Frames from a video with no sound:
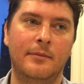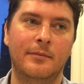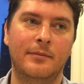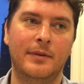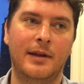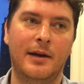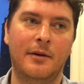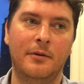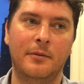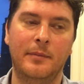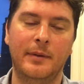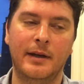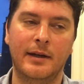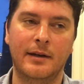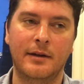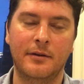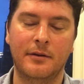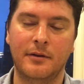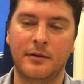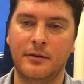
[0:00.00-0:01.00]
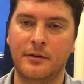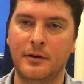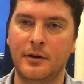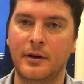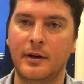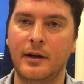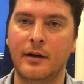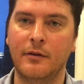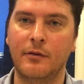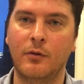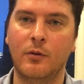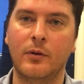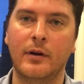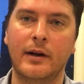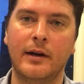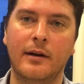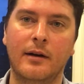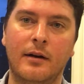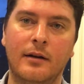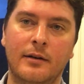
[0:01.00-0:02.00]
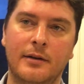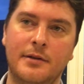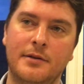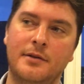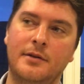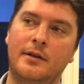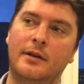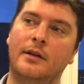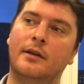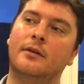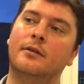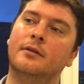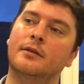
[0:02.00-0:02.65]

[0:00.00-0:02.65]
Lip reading: that would be another $30 or $40 too.